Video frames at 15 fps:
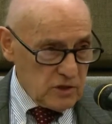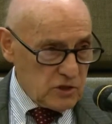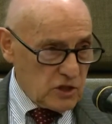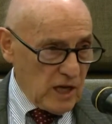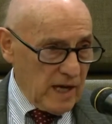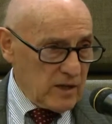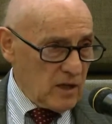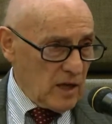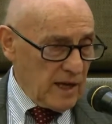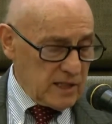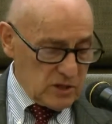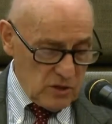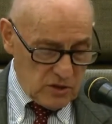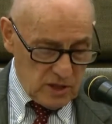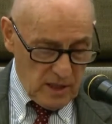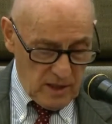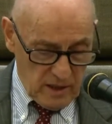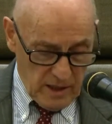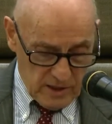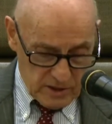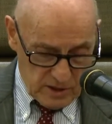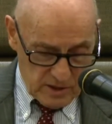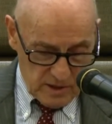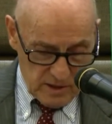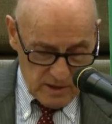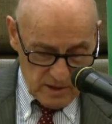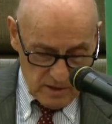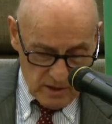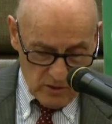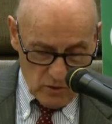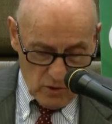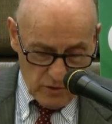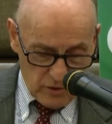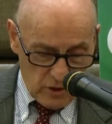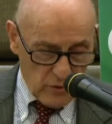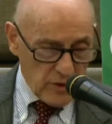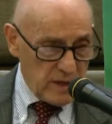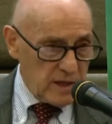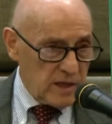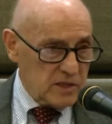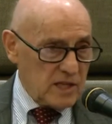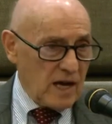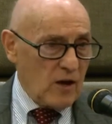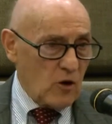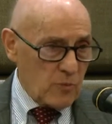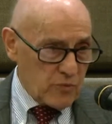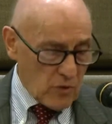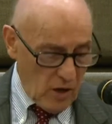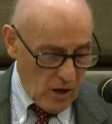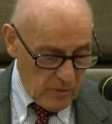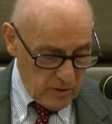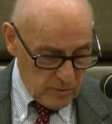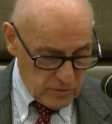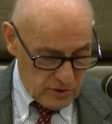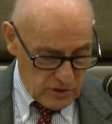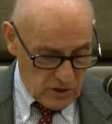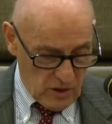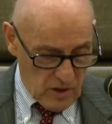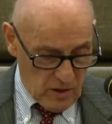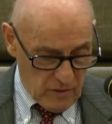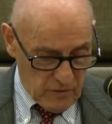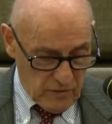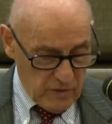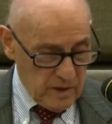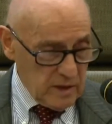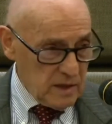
China likes to tell us that North Korea is our problem to solve,